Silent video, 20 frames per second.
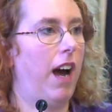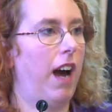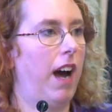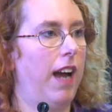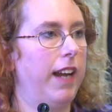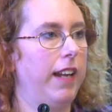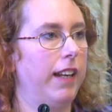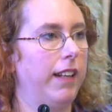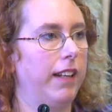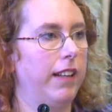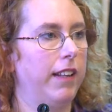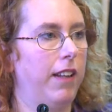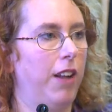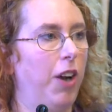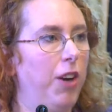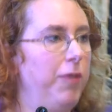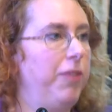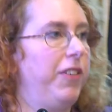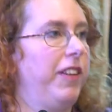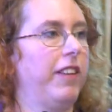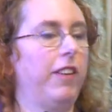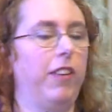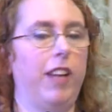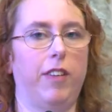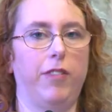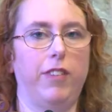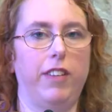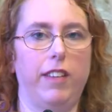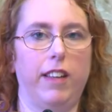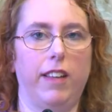I hopefully don't
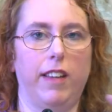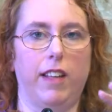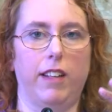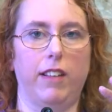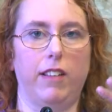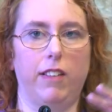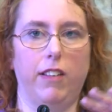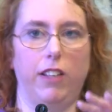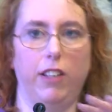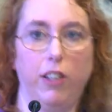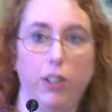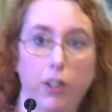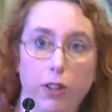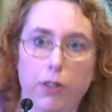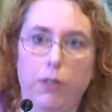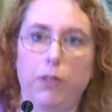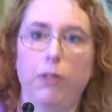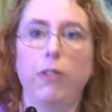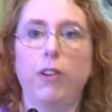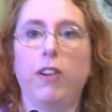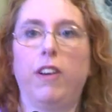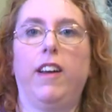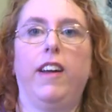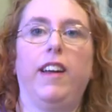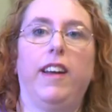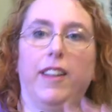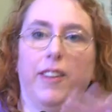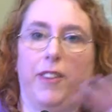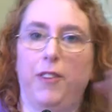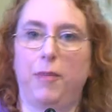have to say that to you,
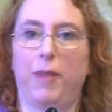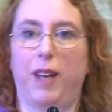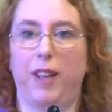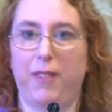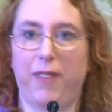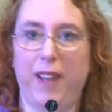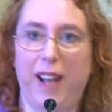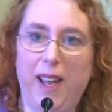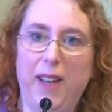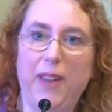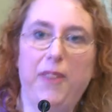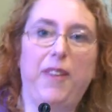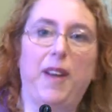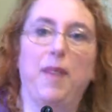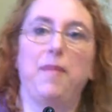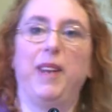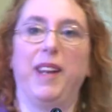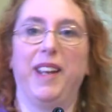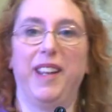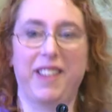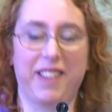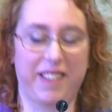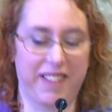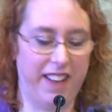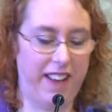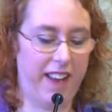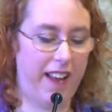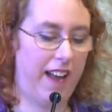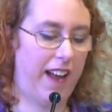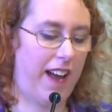to my fellow feminists
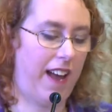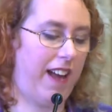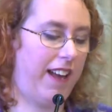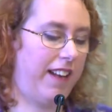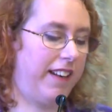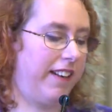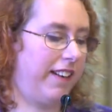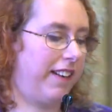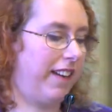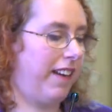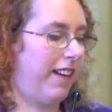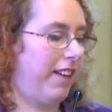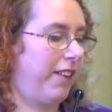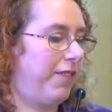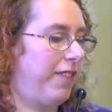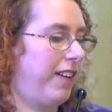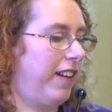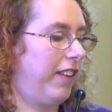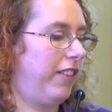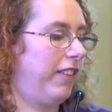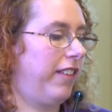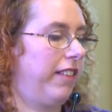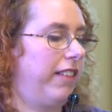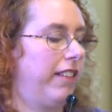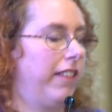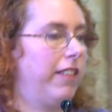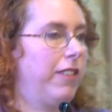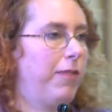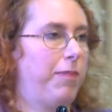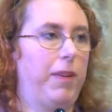and fellow
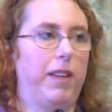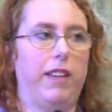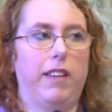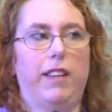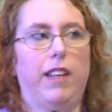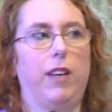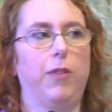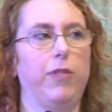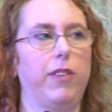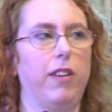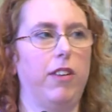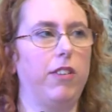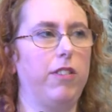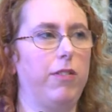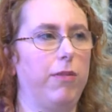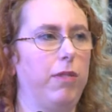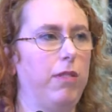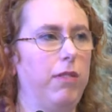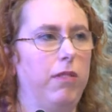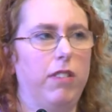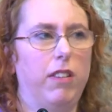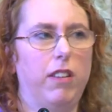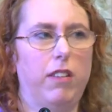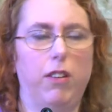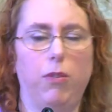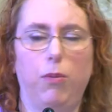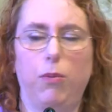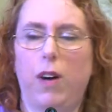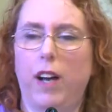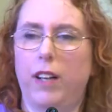sisters, but there was a lot of,
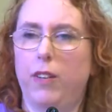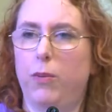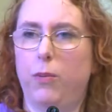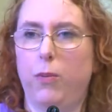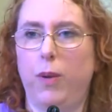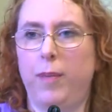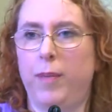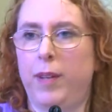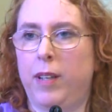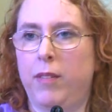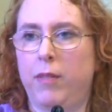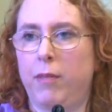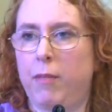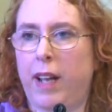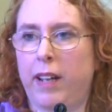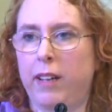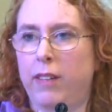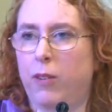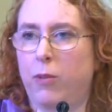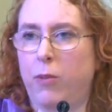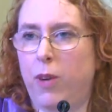so why do women matter?